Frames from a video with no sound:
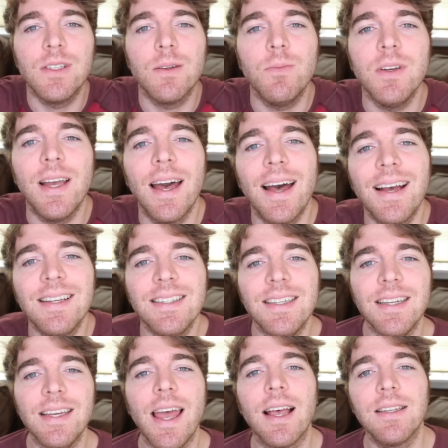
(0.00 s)
what's up you
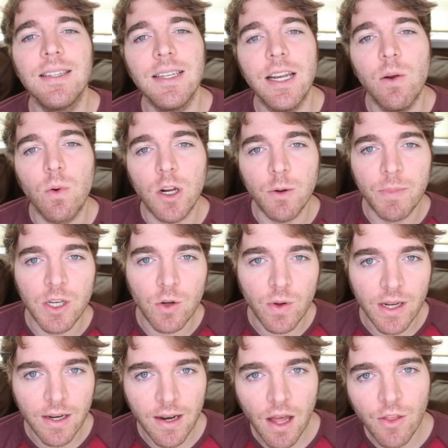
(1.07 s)
guys? Yes, today we're gonna be
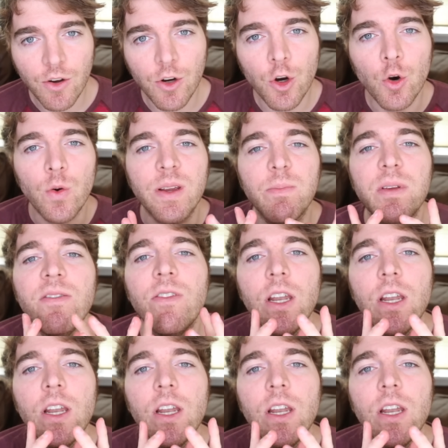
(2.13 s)
doing another creepy